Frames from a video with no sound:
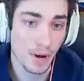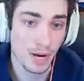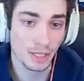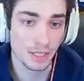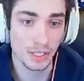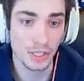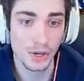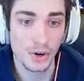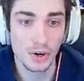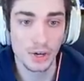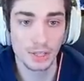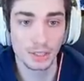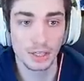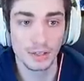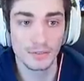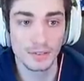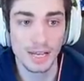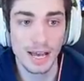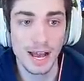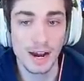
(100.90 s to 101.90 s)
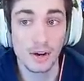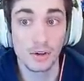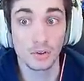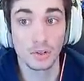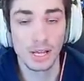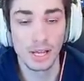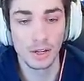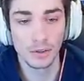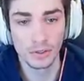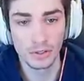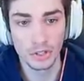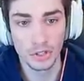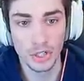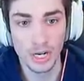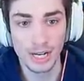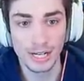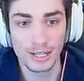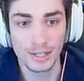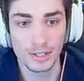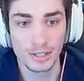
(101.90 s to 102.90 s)
Bakhtiari at left tackle, Elgton
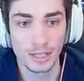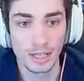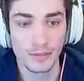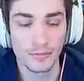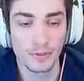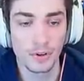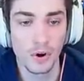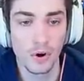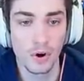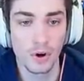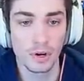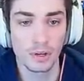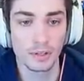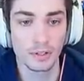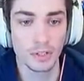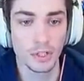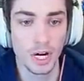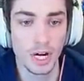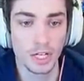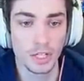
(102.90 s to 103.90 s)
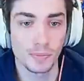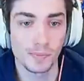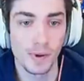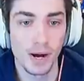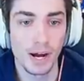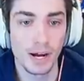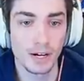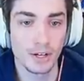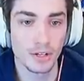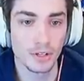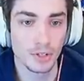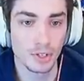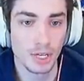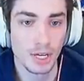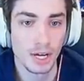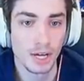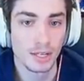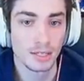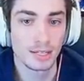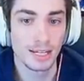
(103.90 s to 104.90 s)
Jenkins left guard, Josh Myers,
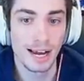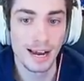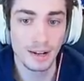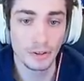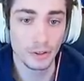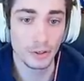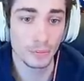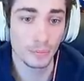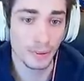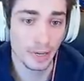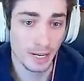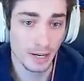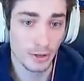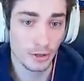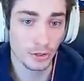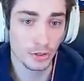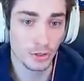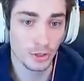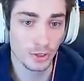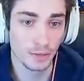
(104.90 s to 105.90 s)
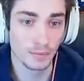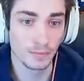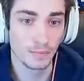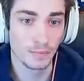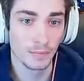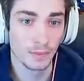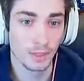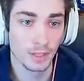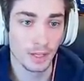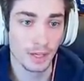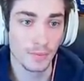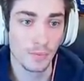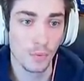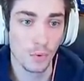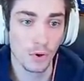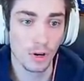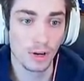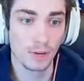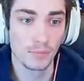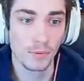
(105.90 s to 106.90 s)
Tyler Peterson and
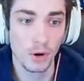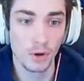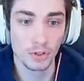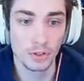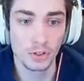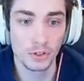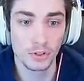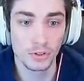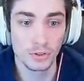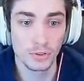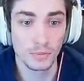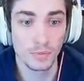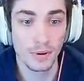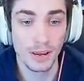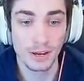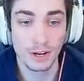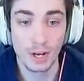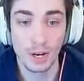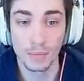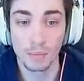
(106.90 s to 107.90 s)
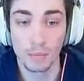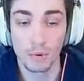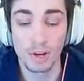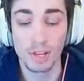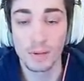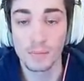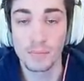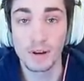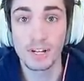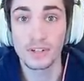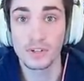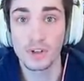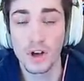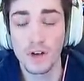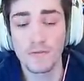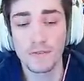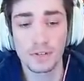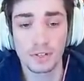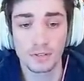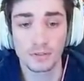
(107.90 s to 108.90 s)
Morgan Moses make up one of the best
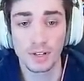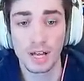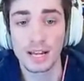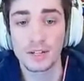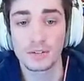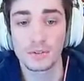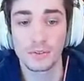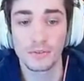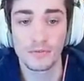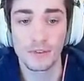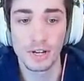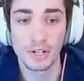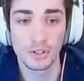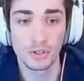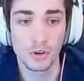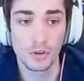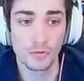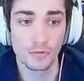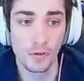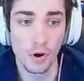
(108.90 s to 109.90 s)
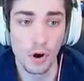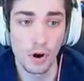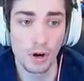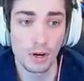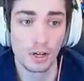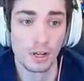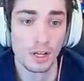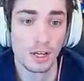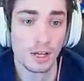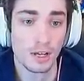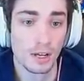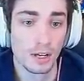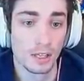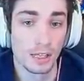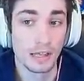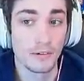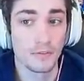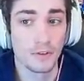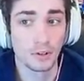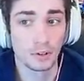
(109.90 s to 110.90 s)
offensive lines we faced so far.
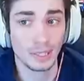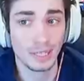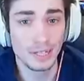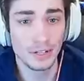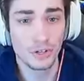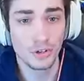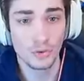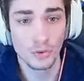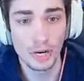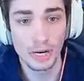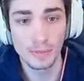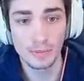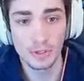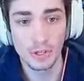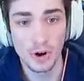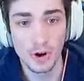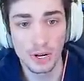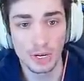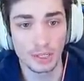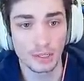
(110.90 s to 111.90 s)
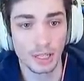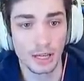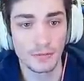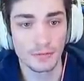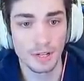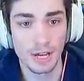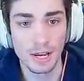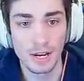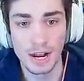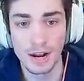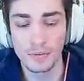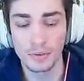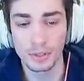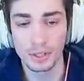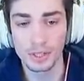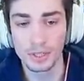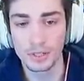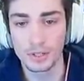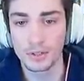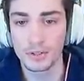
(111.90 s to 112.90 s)
They have Khalid Kareem starting at left end, not
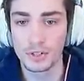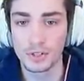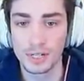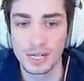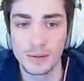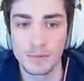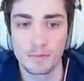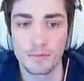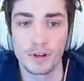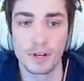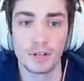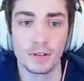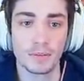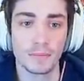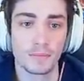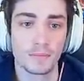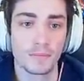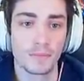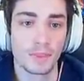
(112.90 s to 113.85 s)
really a good team fit.